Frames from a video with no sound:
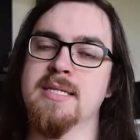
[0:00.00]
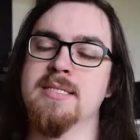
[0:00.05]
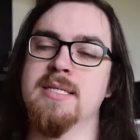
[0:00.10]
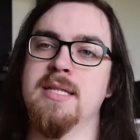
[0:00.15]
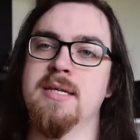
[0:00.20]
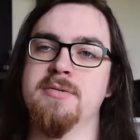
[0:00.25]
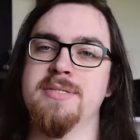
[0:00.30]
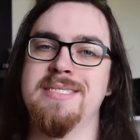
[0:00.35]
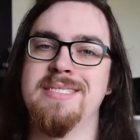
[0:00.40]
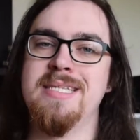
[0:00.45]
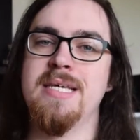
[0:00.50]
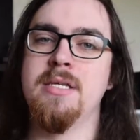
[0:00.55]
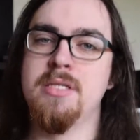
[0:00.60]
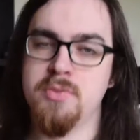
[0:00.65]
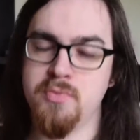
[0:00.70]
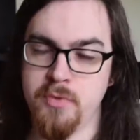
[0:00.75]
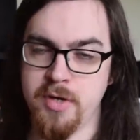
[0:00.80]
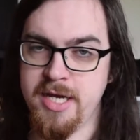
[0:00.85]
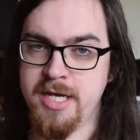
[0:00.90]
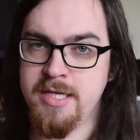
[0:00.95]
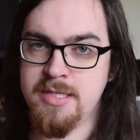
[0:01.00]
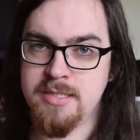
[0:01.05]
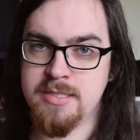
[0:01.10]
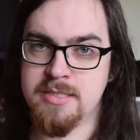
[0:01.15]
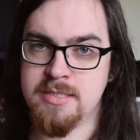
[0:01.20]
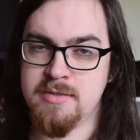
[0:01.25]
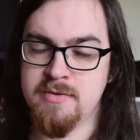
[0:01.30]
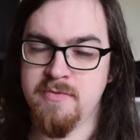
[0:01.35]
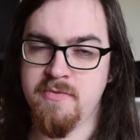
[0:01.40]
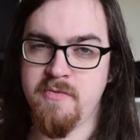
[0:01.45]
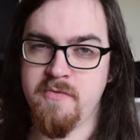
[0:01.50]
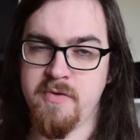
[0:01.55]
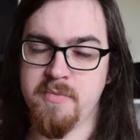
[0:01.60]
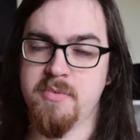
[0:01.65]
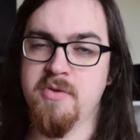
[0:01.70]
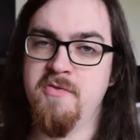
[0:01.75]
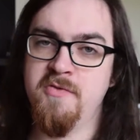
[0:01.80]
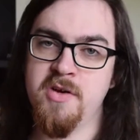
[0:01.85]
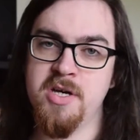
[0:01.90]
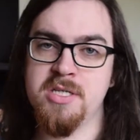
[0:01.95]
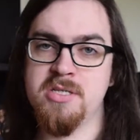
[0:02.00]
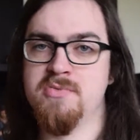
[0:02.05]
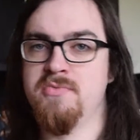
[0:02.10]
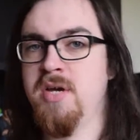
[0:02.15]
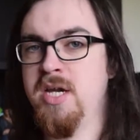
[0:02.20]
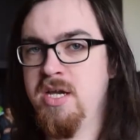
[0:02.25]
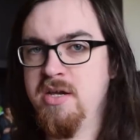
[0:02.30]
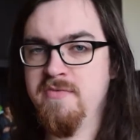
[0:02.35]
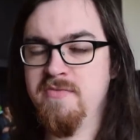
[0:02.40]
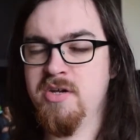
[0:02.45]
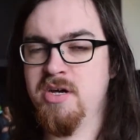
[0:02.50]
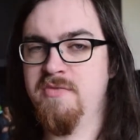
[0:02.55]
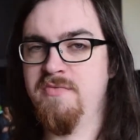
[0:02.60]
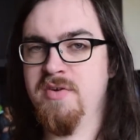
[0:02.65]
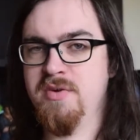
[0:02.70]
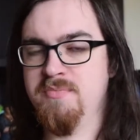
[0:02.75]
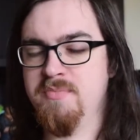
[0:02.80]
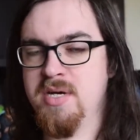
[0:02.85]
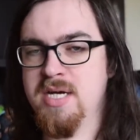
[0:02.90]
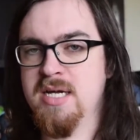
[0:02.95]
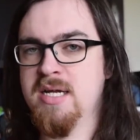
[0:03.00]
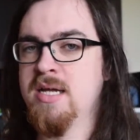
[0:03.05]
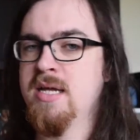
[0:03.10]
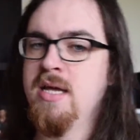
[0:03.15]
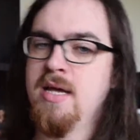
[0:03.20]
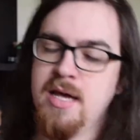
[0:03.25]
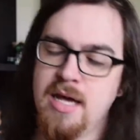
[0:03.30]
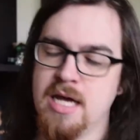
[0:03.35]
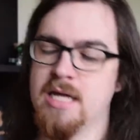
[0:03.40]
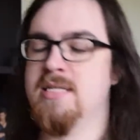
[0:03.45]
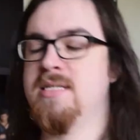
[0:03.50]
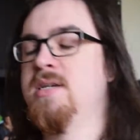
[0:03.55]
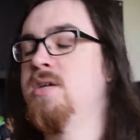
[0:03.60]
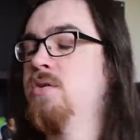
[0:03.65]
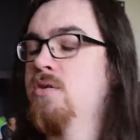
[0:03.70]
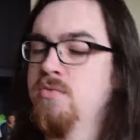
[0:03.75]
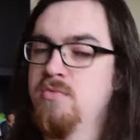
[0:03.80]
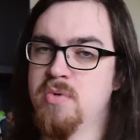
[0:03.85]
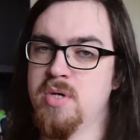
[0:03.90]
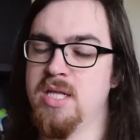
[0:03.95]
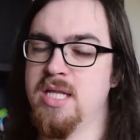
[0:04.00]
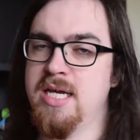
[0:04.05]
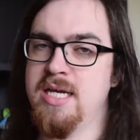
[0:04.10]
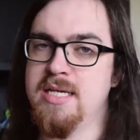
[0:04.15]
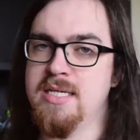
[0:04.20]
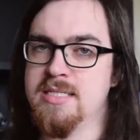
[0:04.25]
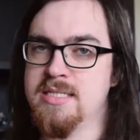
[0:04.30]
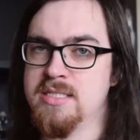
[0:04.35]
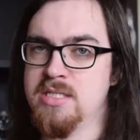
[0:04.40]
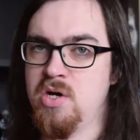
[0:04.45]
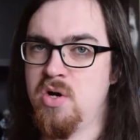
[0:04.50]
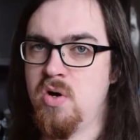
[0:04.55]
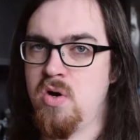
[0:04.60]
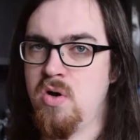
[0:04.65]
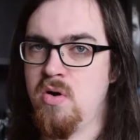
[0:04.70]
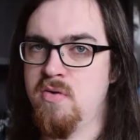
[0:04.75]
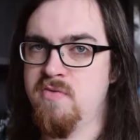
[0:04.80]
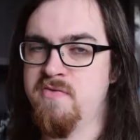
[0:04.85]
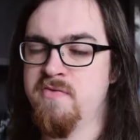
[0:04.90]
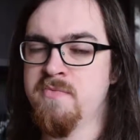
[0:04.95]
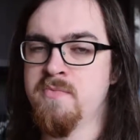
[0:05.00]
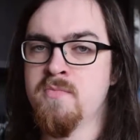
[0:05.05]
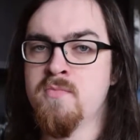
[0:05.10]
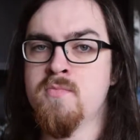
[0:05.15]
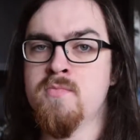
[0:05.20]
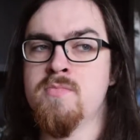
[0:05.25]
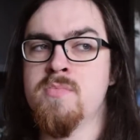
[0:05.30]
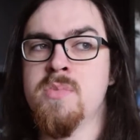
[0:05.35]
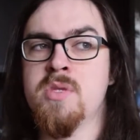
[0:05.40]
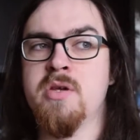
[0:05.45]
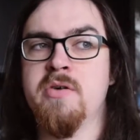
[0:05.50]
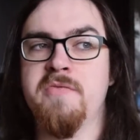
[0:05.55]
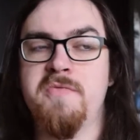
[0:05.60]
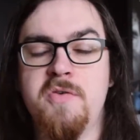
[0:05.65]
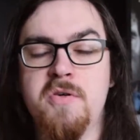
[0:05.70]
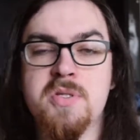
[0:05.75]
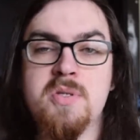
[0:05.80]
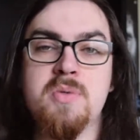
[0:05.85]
So there was 6 weeks from the first week of November until the release of Force